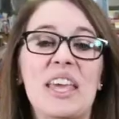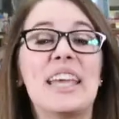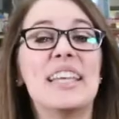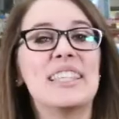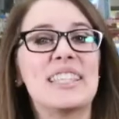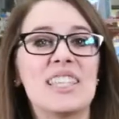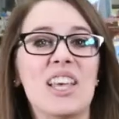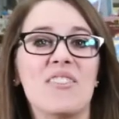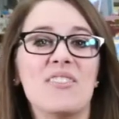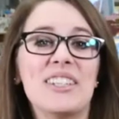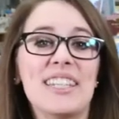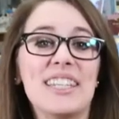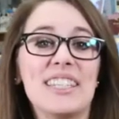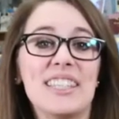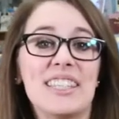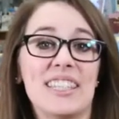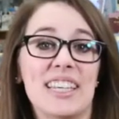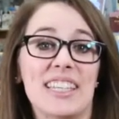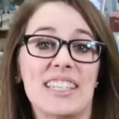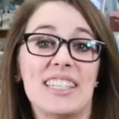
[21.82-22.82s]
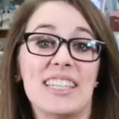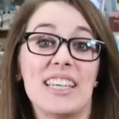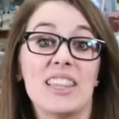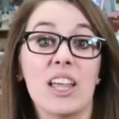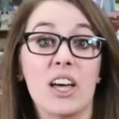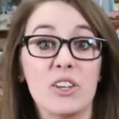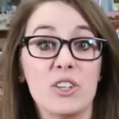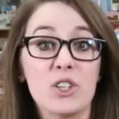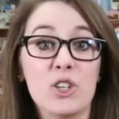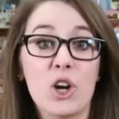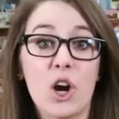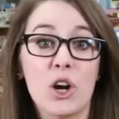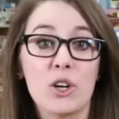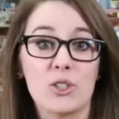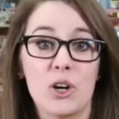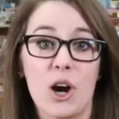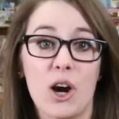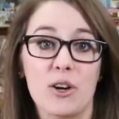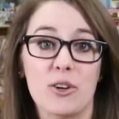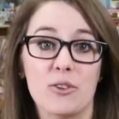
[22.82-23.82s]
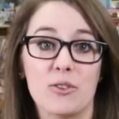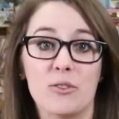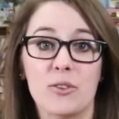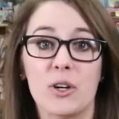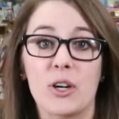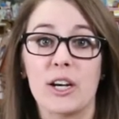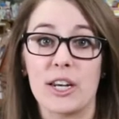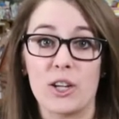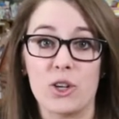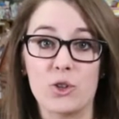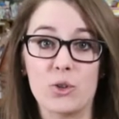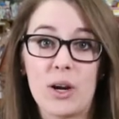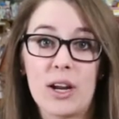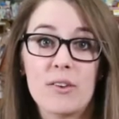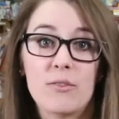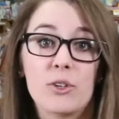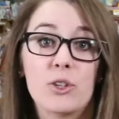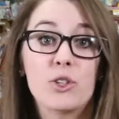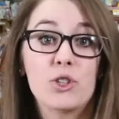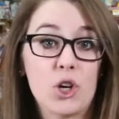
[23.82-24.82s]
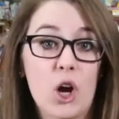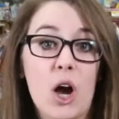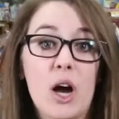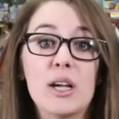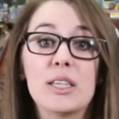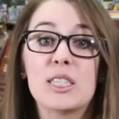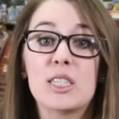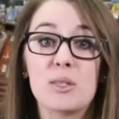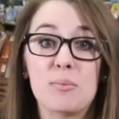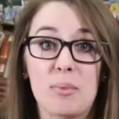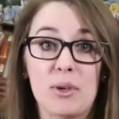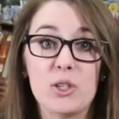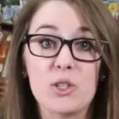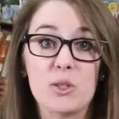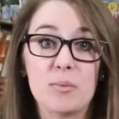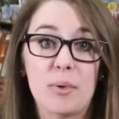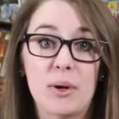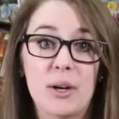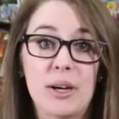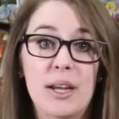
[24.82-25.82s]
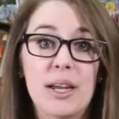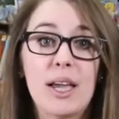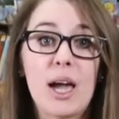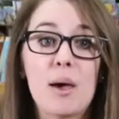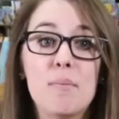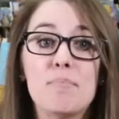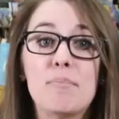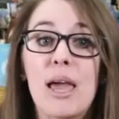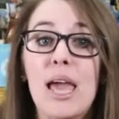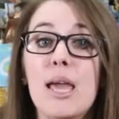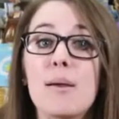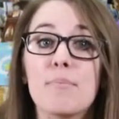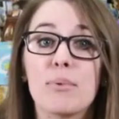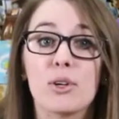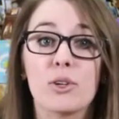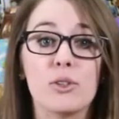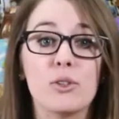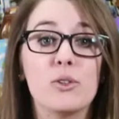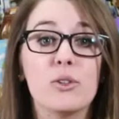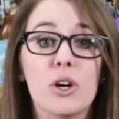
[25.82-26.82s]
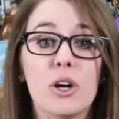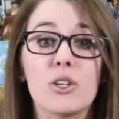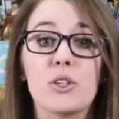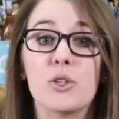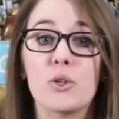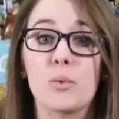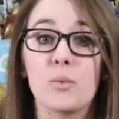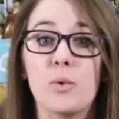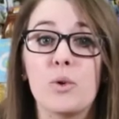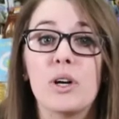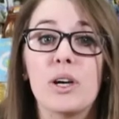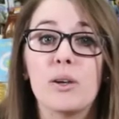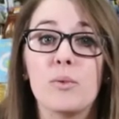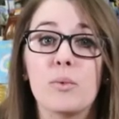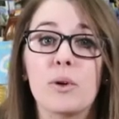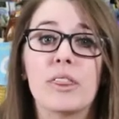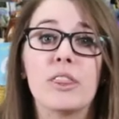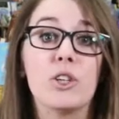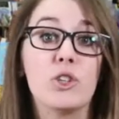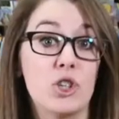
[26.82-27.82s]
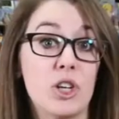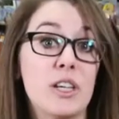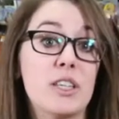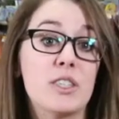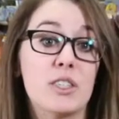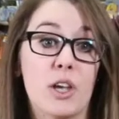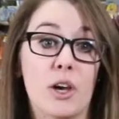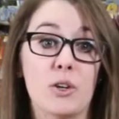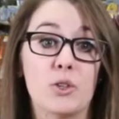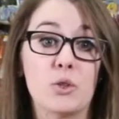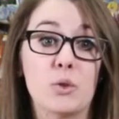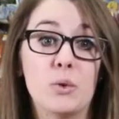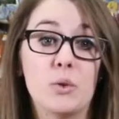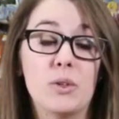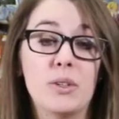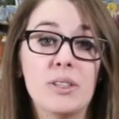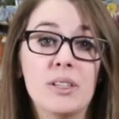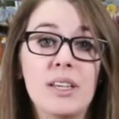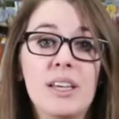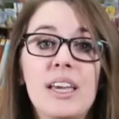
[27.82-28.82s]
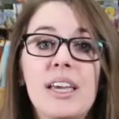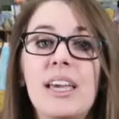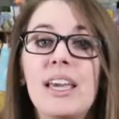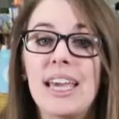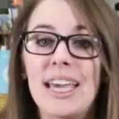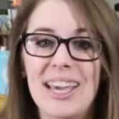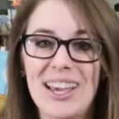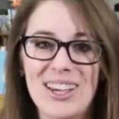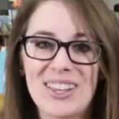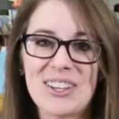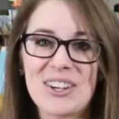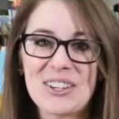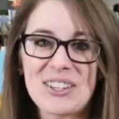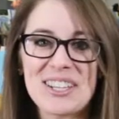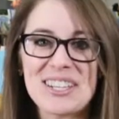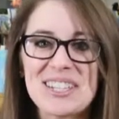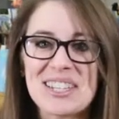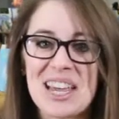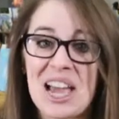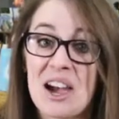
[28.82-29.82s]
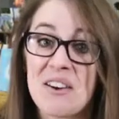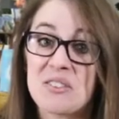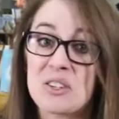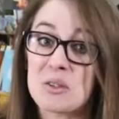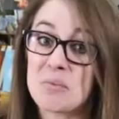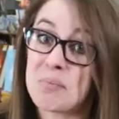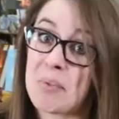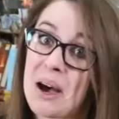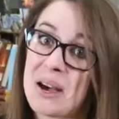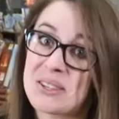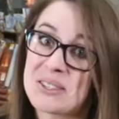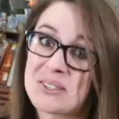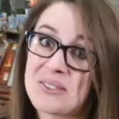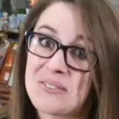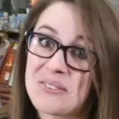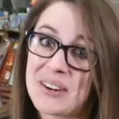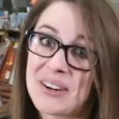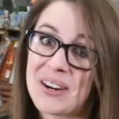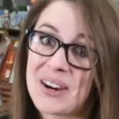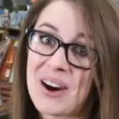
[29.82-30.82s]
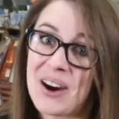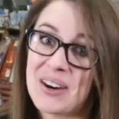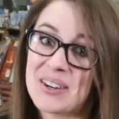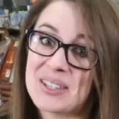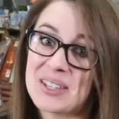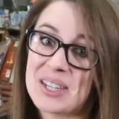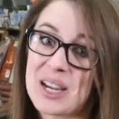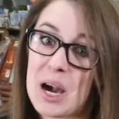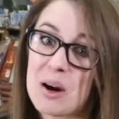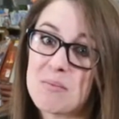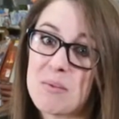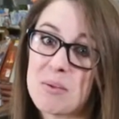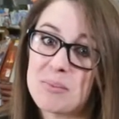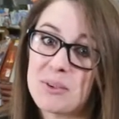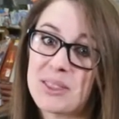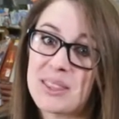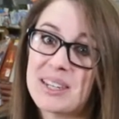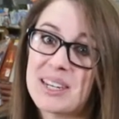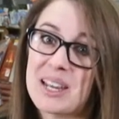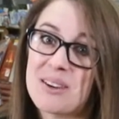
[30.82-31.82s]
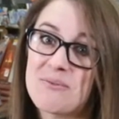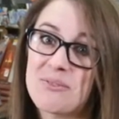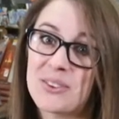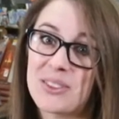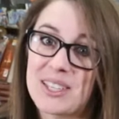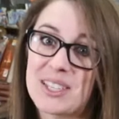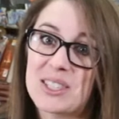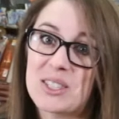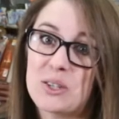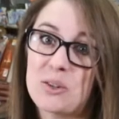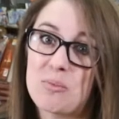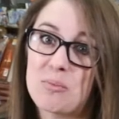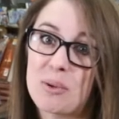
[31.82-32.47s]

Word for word: In 1760, London cartographer and engraver John Spilsbury cut paper glued onto wood with a jigsaw tool. He clearly didn't have to puzzle very hard to come up with a name for this new